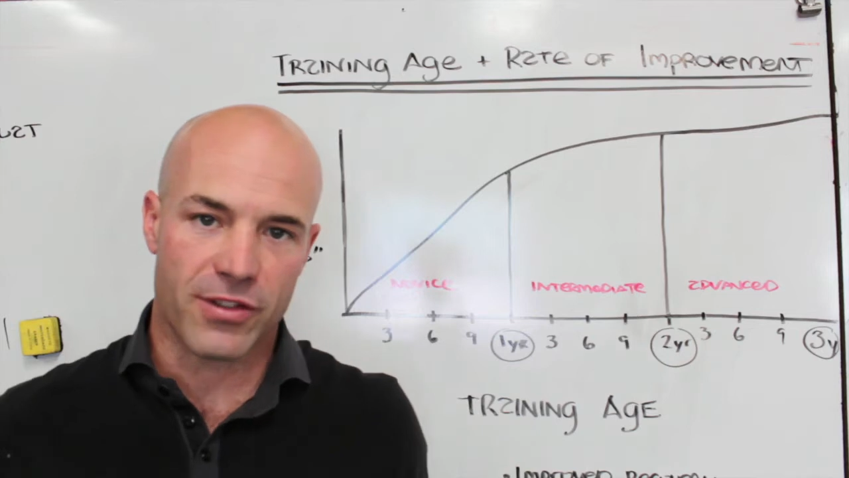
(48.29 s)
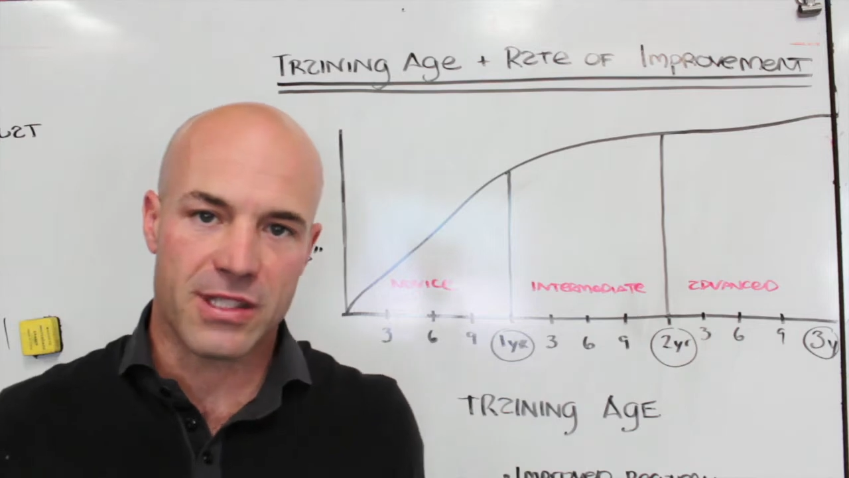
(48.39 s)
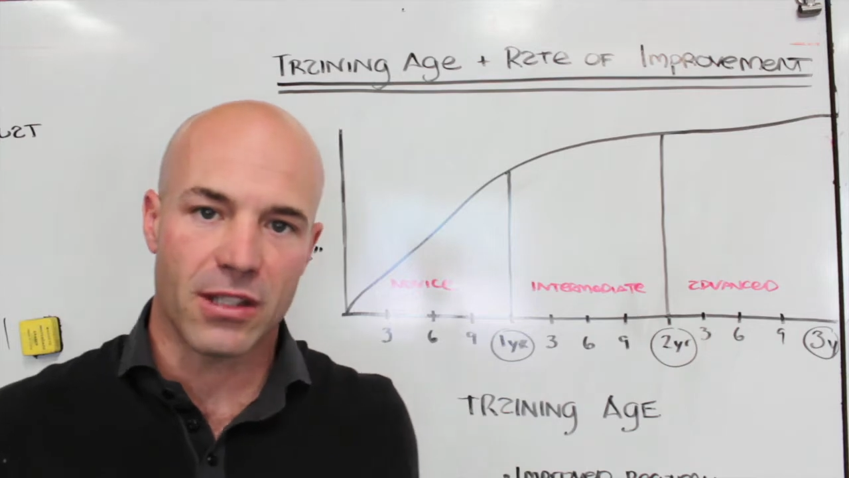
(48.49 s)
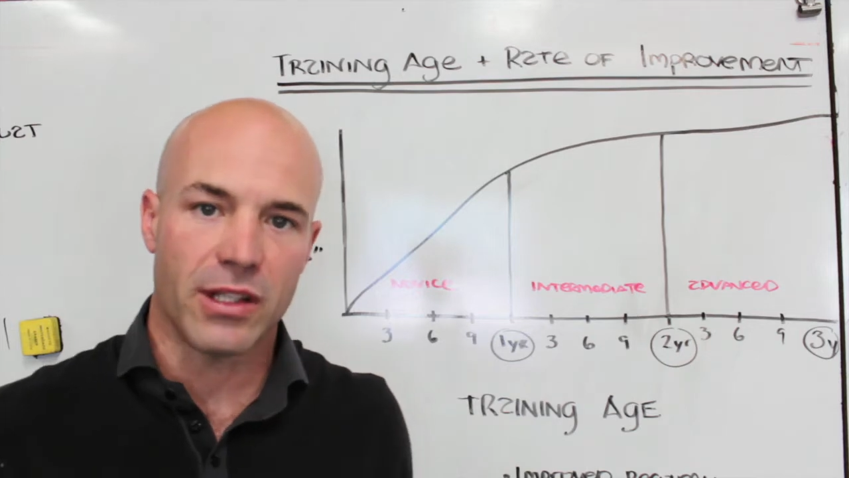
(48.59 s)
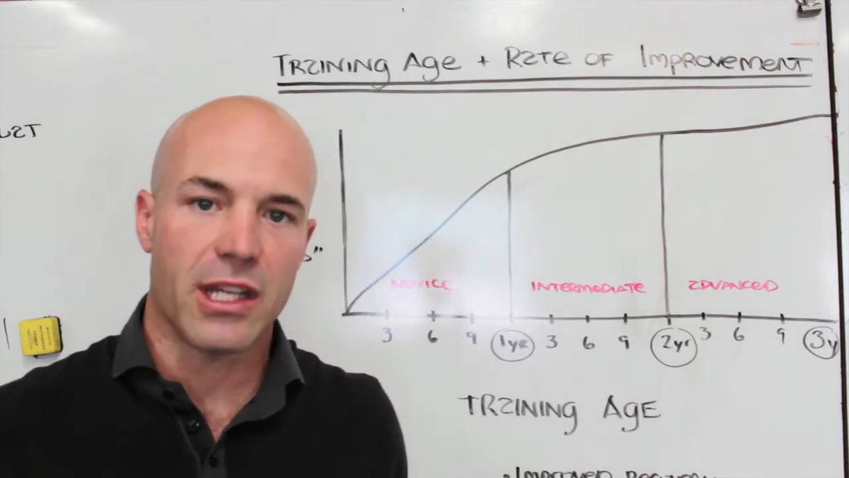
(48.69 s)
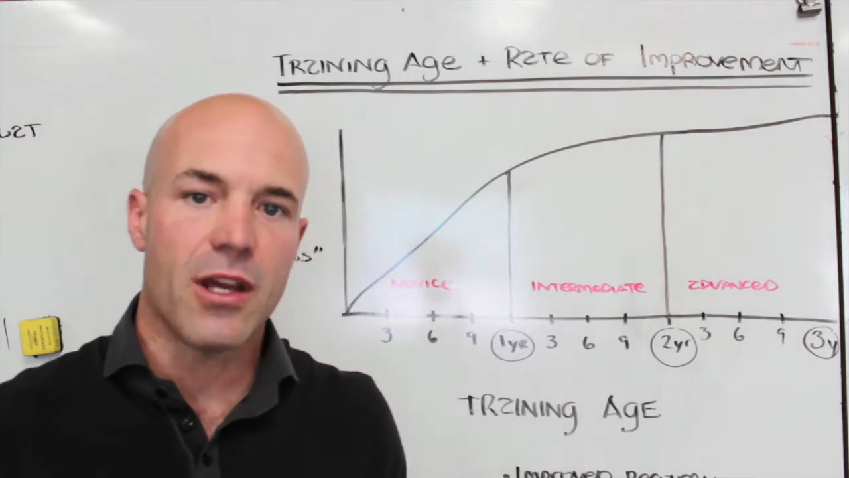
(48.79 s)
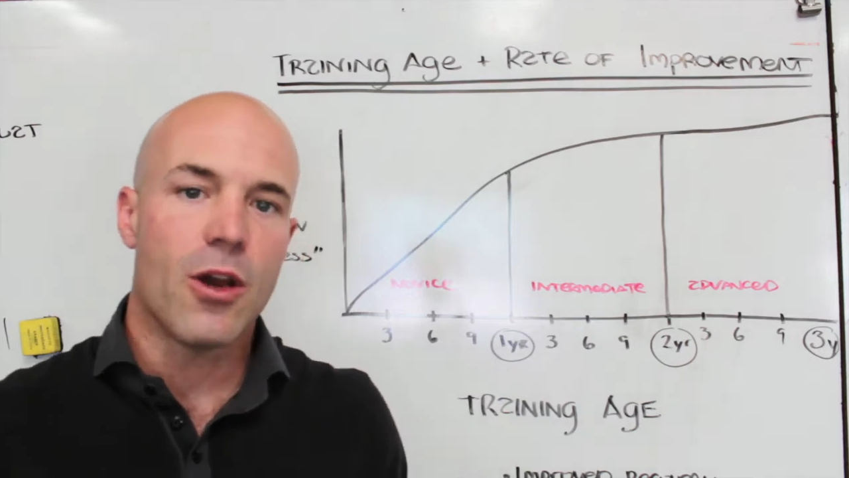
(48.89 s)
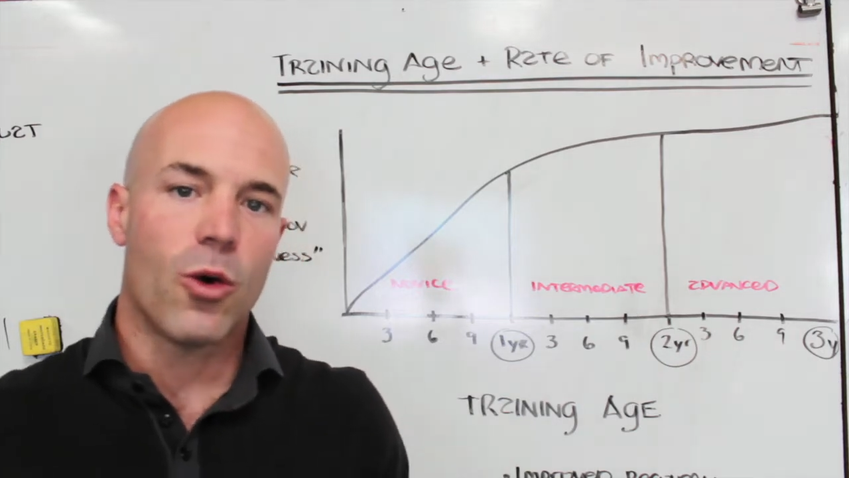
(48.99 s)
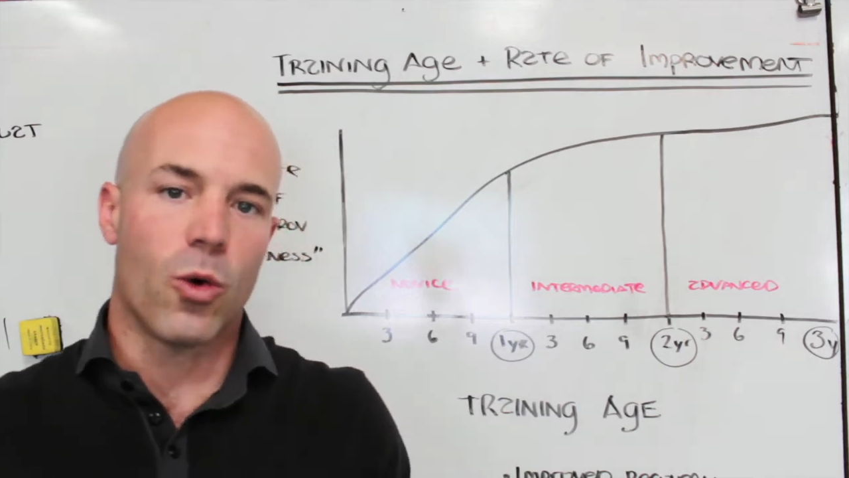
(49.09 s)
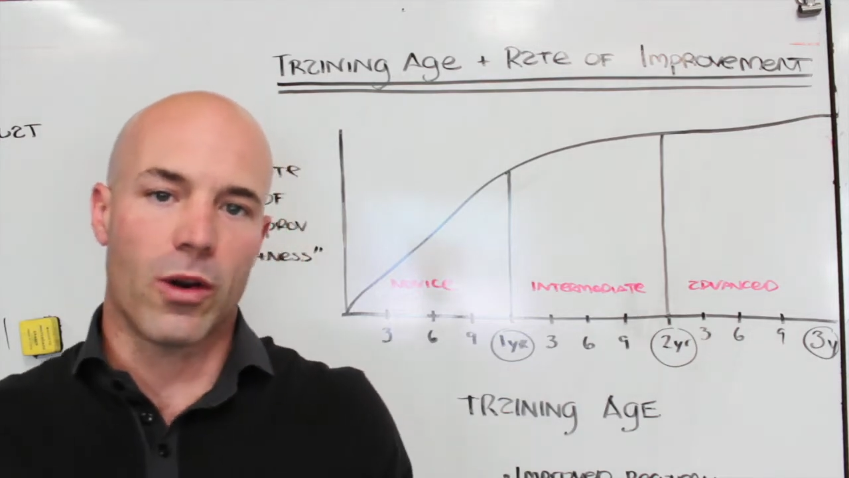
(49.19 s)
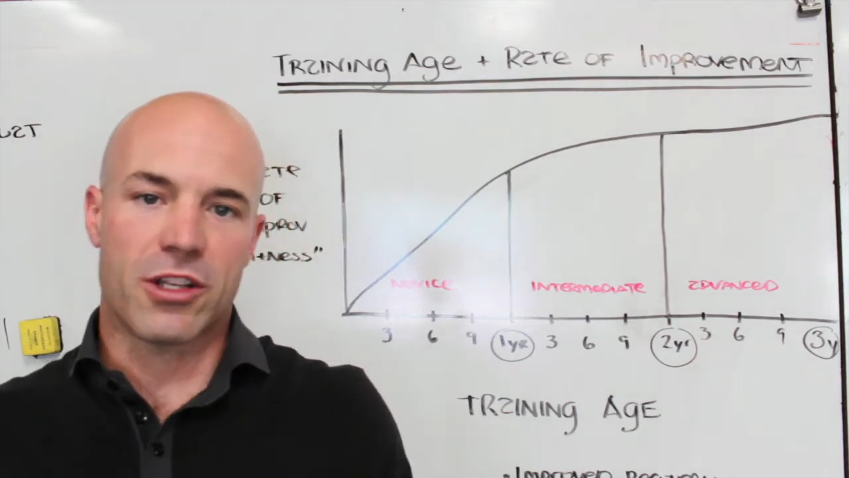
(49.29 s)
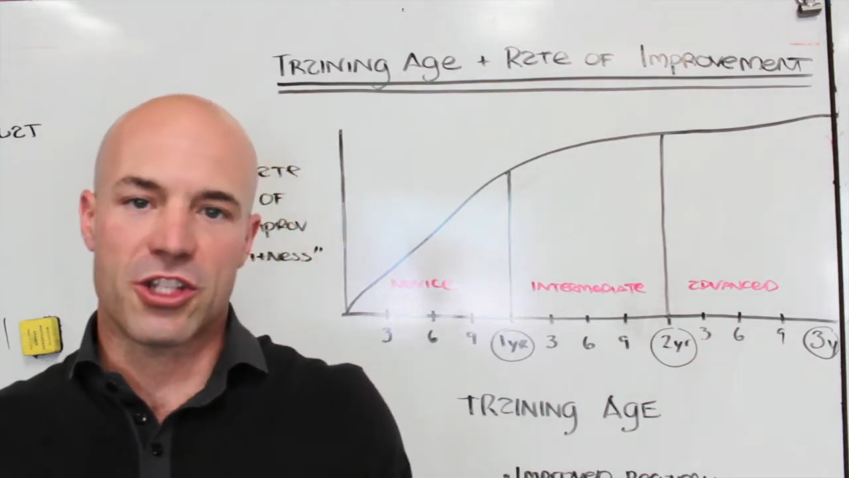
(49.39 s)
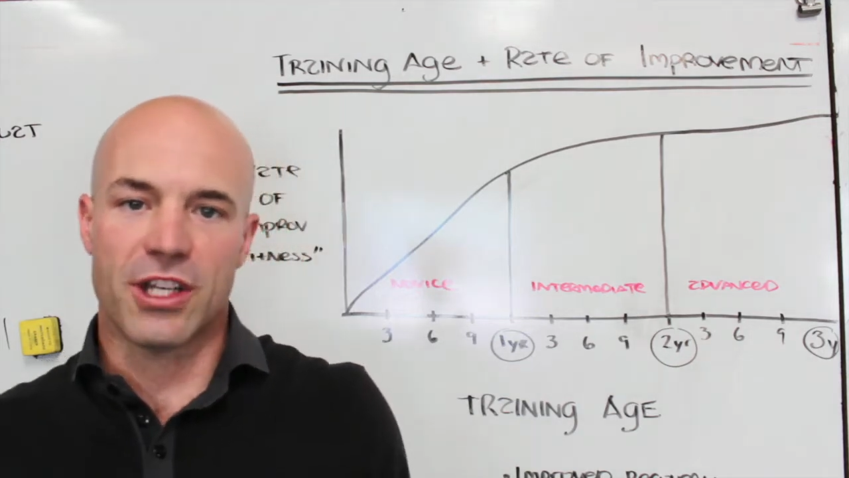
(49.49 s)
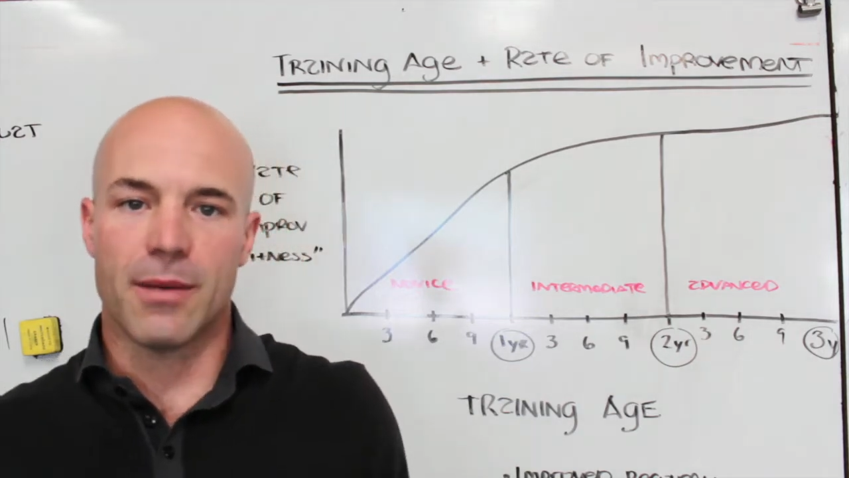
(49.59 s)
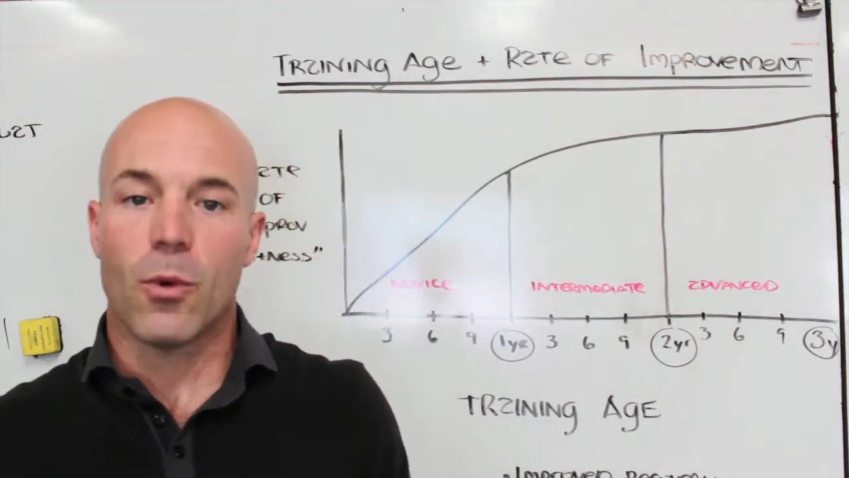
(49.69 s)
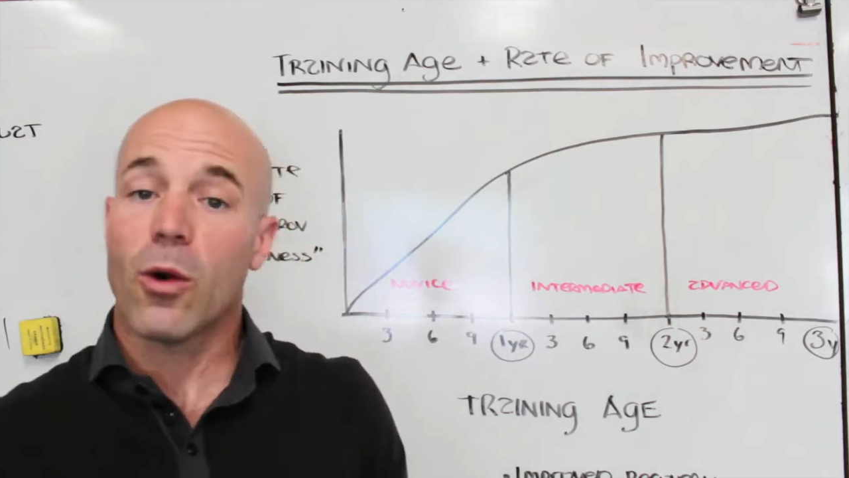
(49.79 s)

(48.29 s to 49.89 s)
facility or a gym,